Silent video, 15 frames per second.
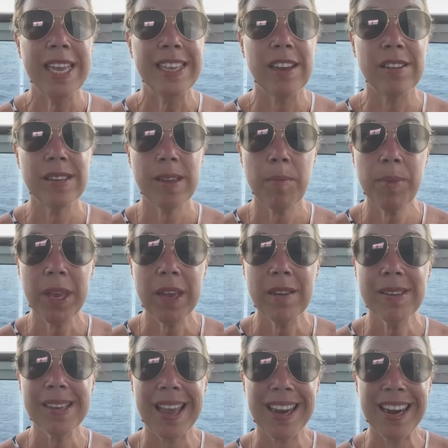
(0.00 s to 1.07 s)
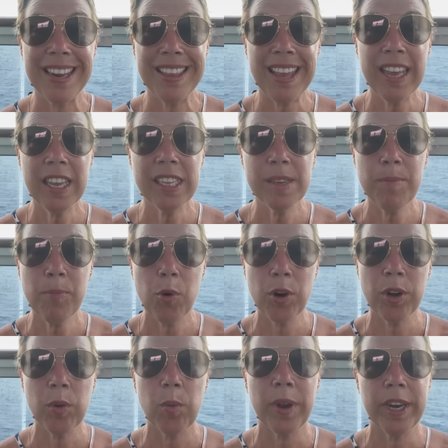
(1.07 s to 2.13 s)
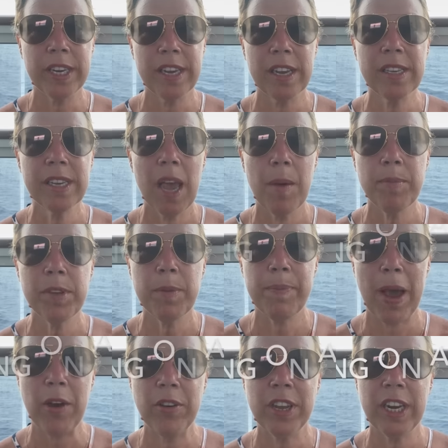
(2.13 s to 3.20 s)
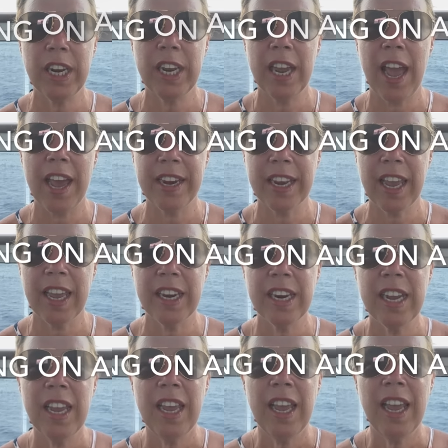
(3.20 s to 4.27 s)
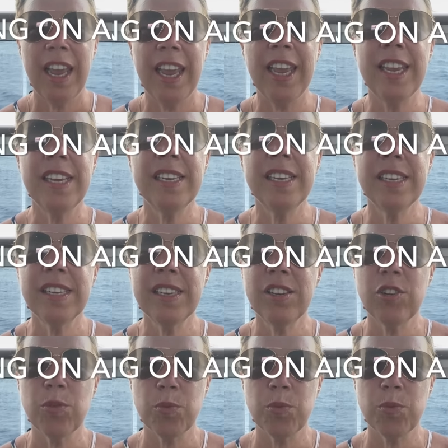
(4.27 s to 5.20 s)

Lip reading: Now, something else, and I think it's important when it does come to balcony etiquette, is to